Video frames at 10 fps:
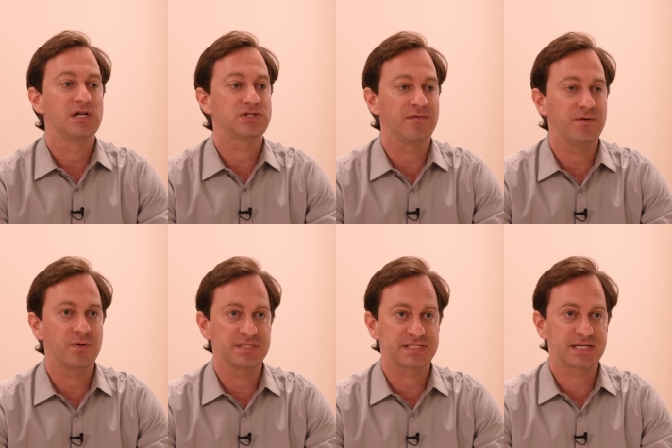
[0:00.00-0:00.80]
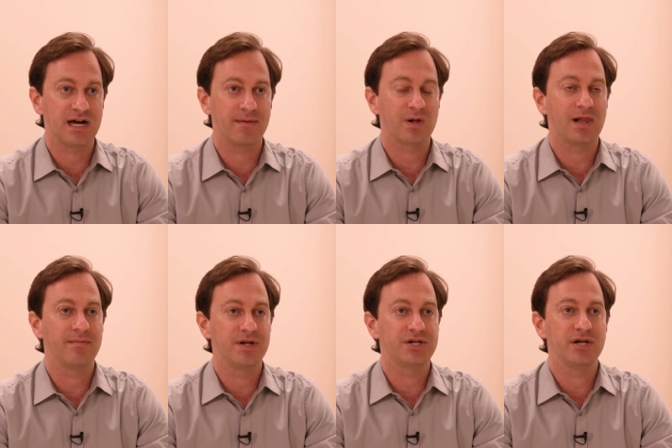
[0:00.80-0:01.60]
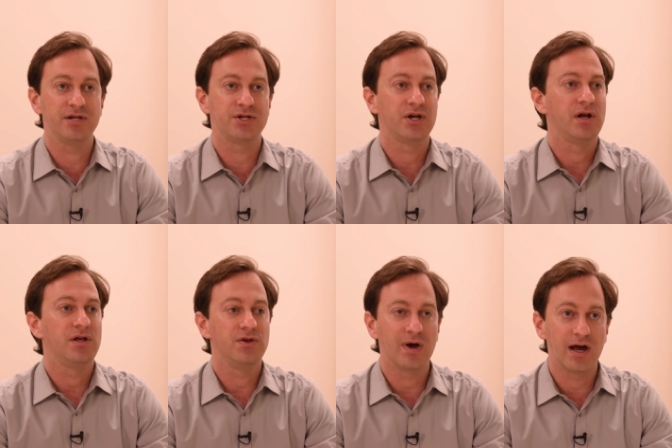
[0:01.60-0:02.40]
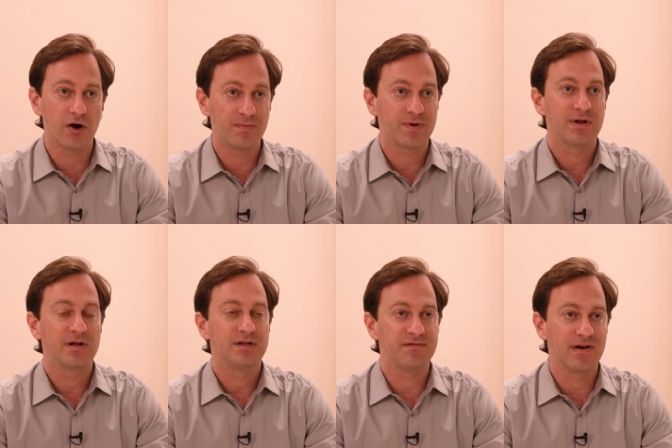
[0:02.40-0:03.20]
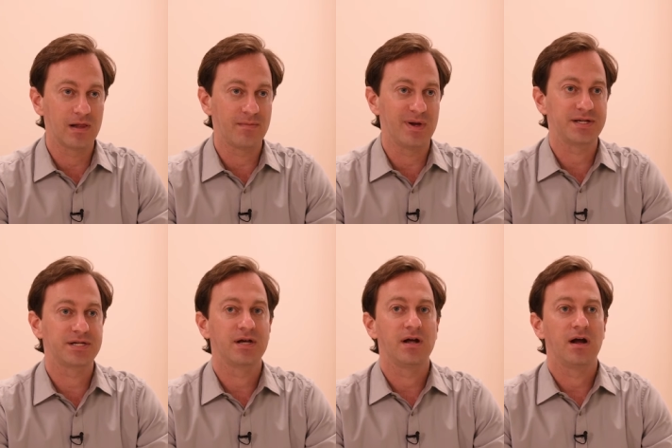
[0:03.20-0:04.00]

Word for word: So, if you can stop climate change, you help development.